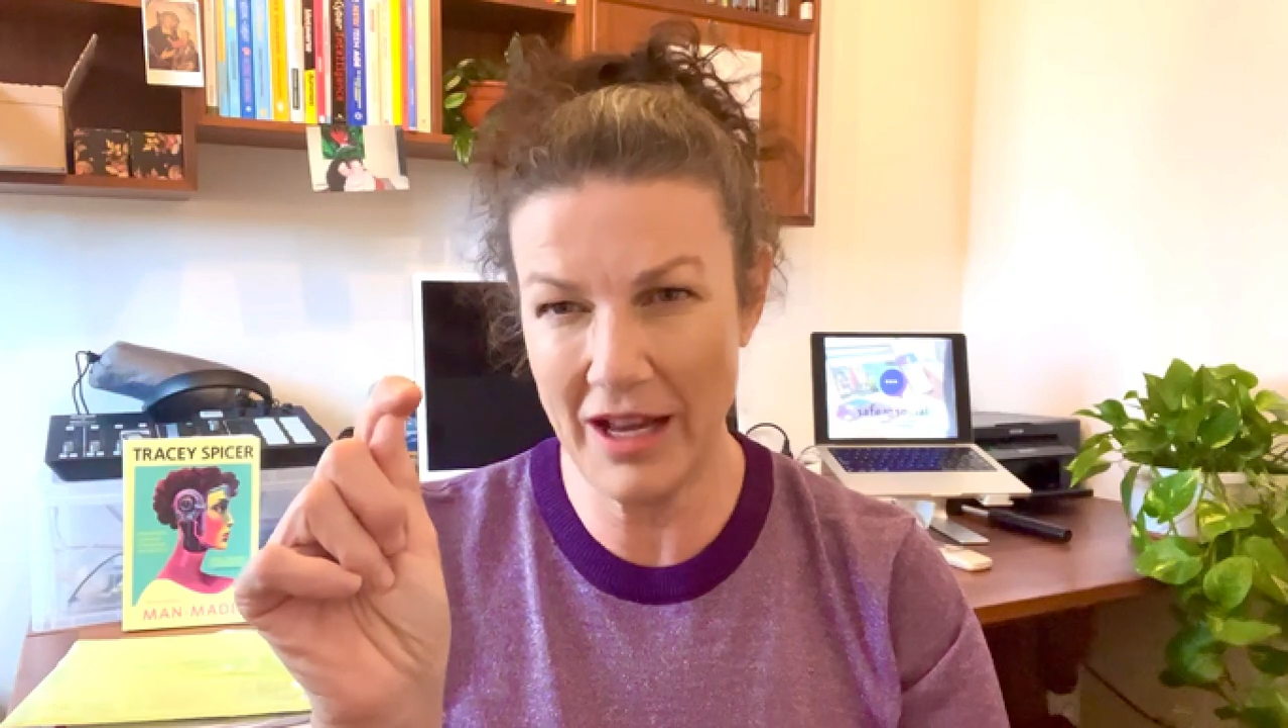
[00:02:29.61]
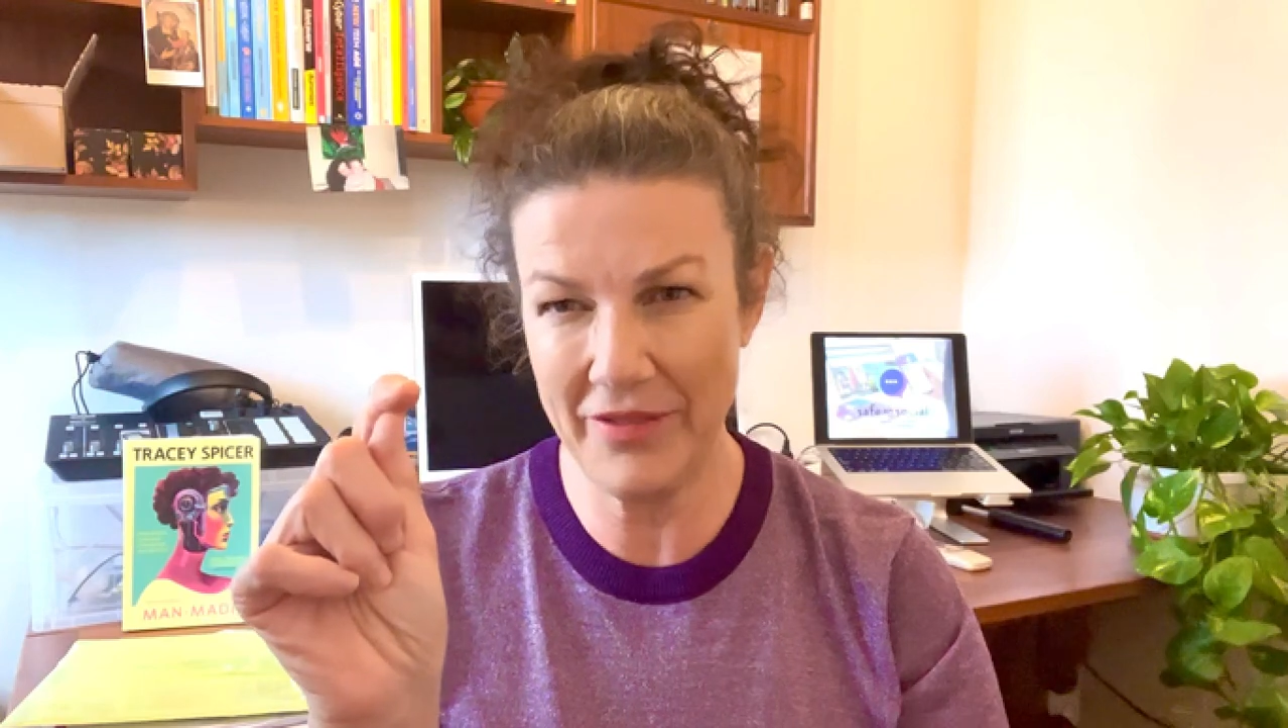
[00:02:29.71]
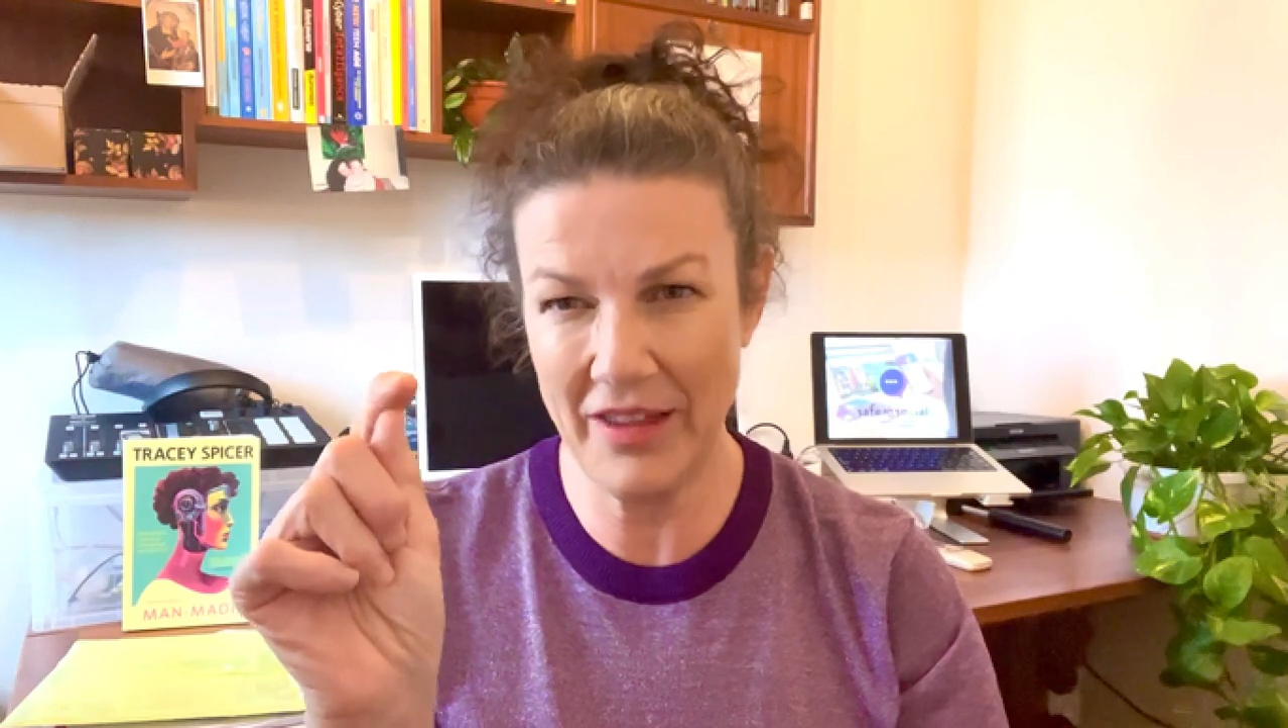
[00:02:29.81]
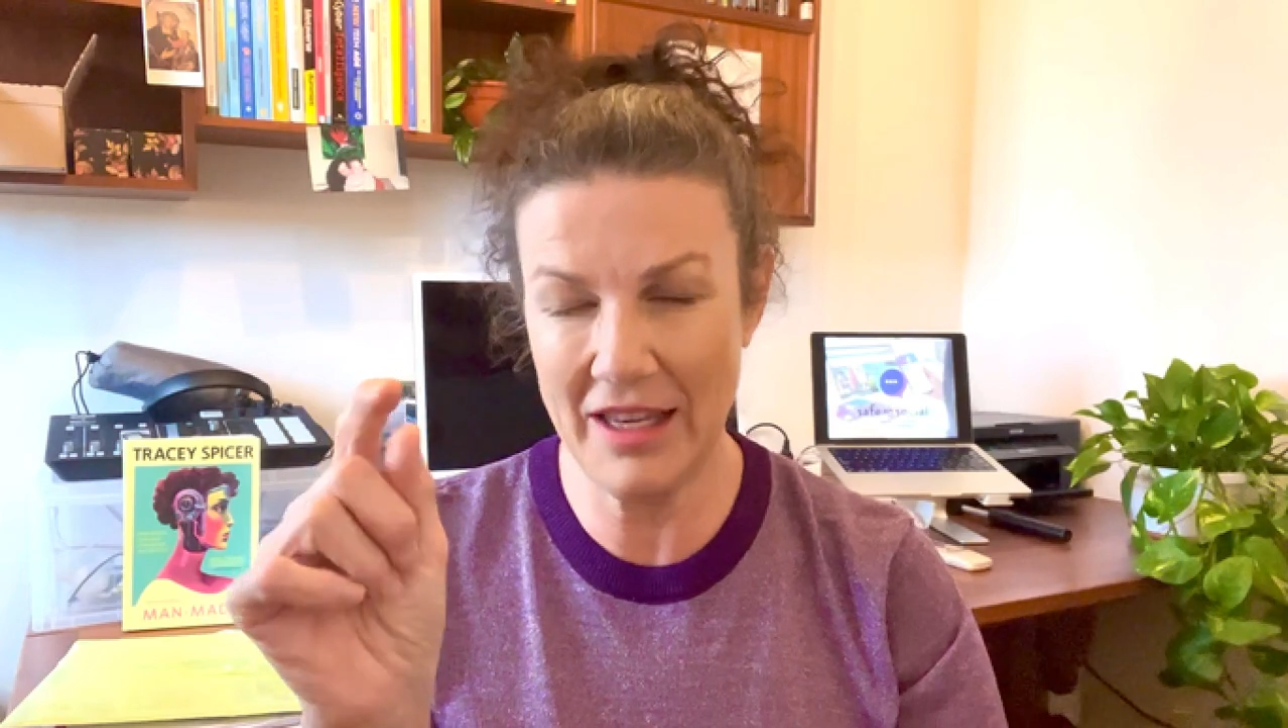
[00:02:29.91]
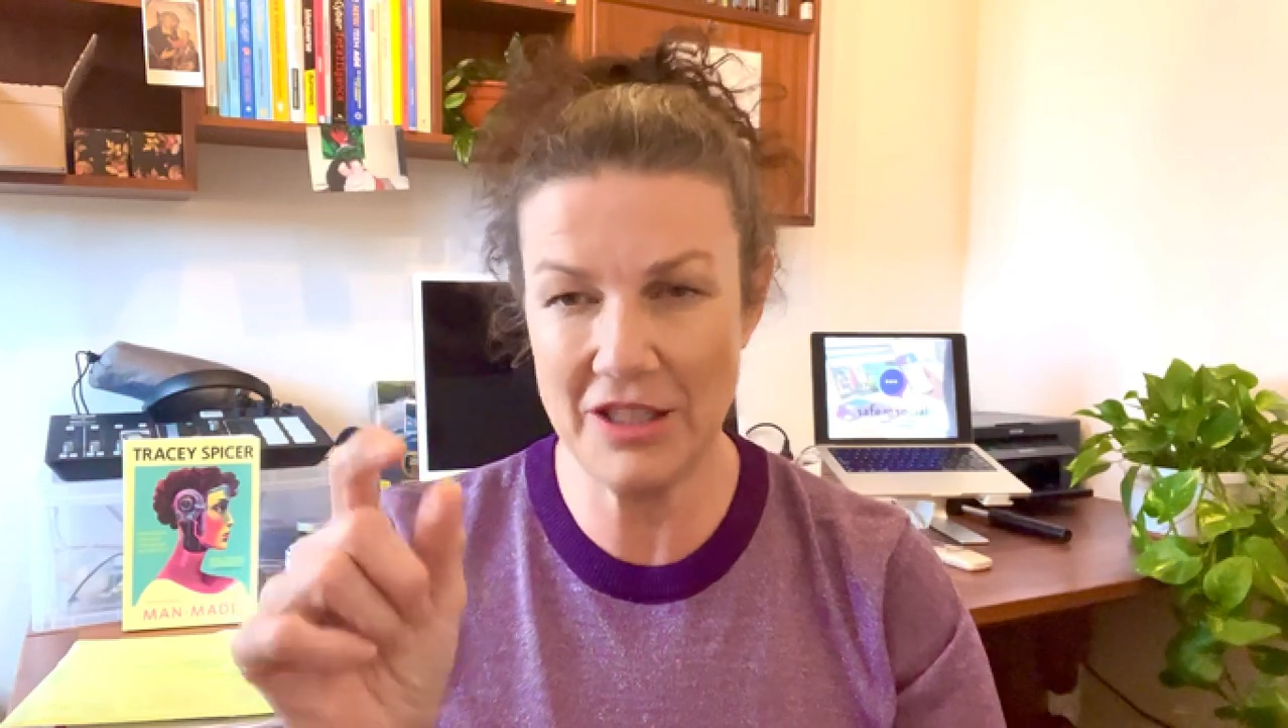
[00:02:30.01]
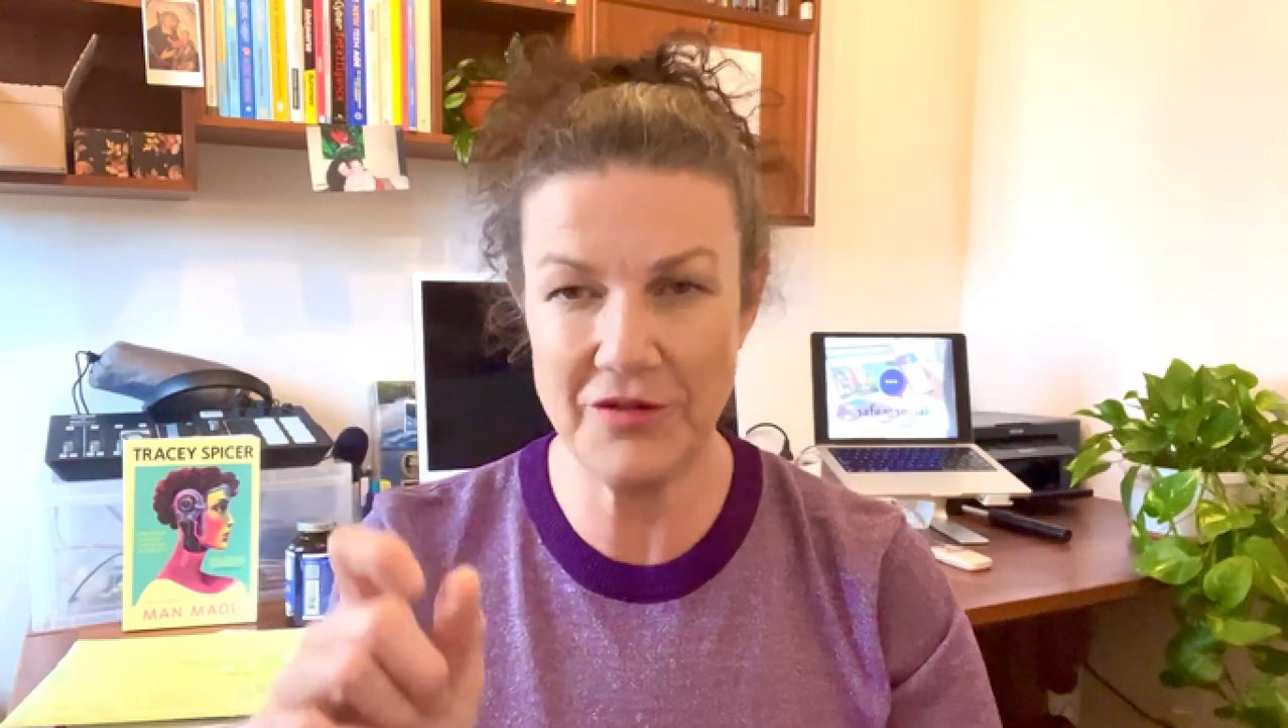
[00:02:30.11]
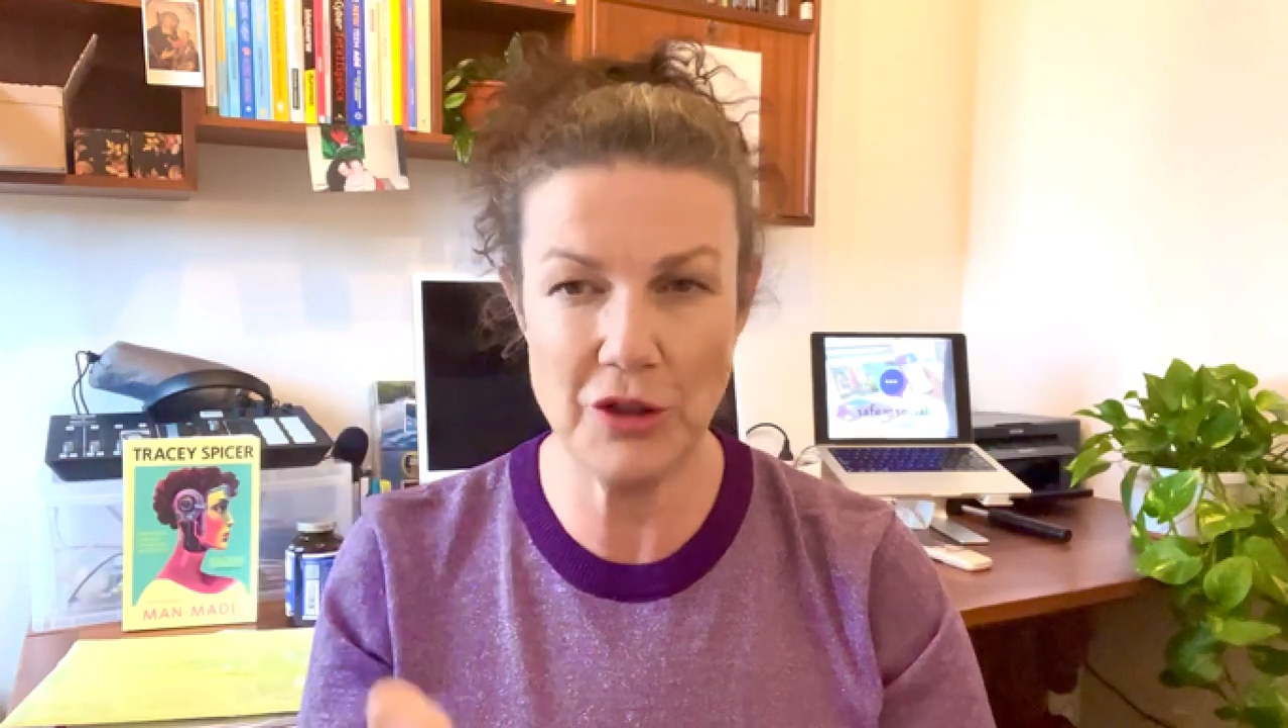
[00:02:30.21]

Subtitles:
at the end of